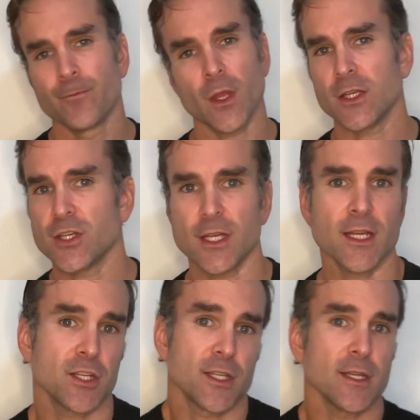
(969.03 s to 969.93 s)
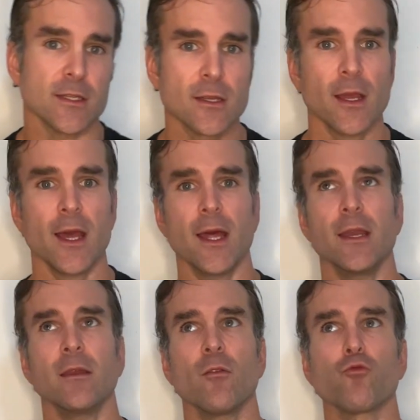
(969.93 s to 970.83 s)
it just is.
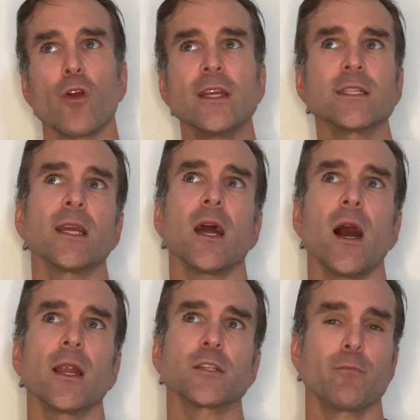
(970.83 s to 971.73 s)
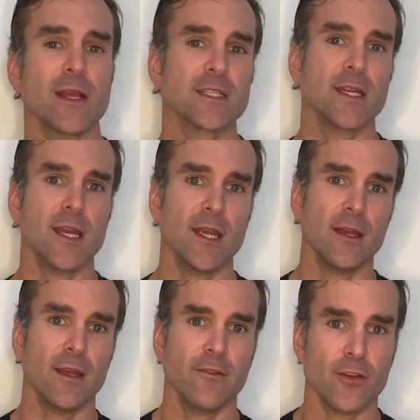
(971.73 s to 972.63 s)
And racing on its best
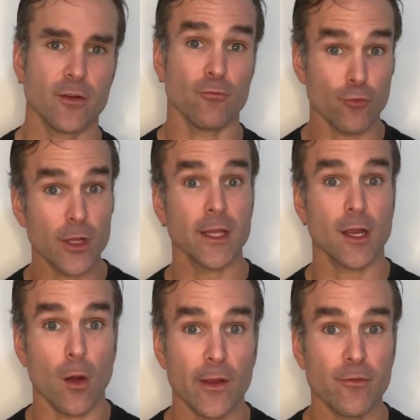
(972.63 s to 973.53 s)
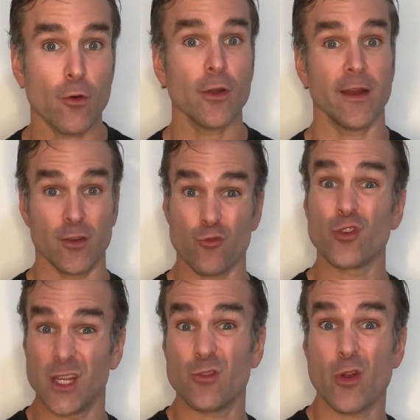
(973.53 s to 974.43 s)
day, if you're really going for it and you're
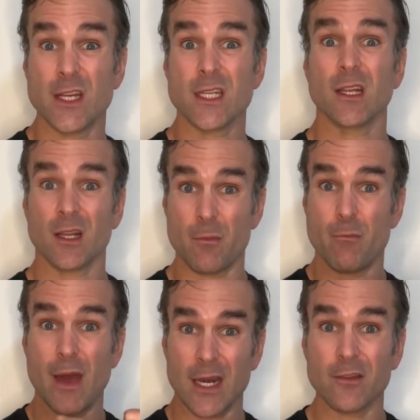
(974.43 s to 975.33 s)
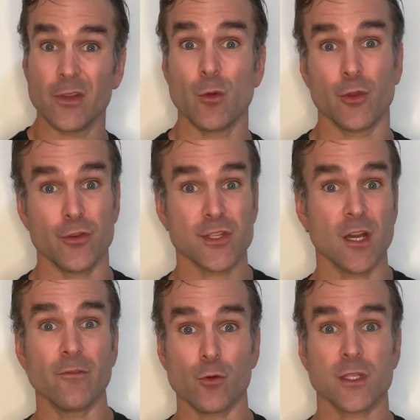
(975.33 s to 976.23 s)
really racing competitively with
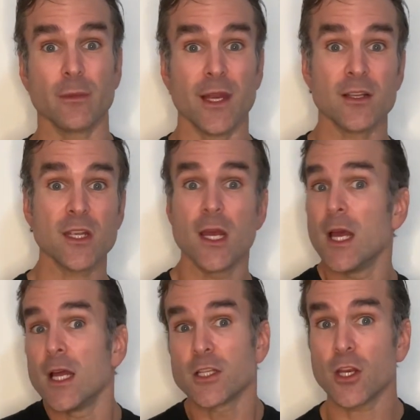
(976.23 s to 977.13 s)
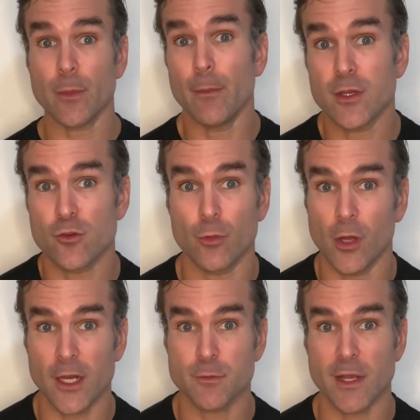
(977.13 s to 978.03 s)
yourself or with somebody else, it's going to be miserable
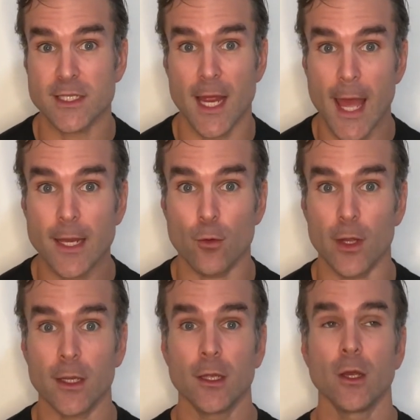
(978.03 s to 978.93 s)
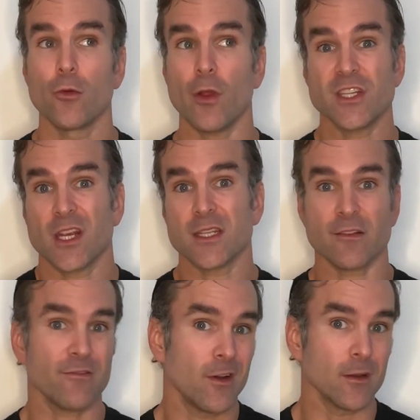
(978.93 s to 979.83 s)
on its best day anyway. Racing
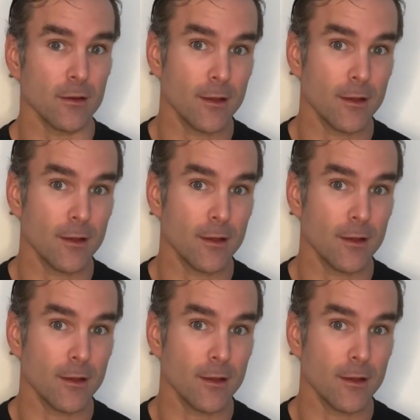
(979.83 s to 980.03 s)
isn't fun.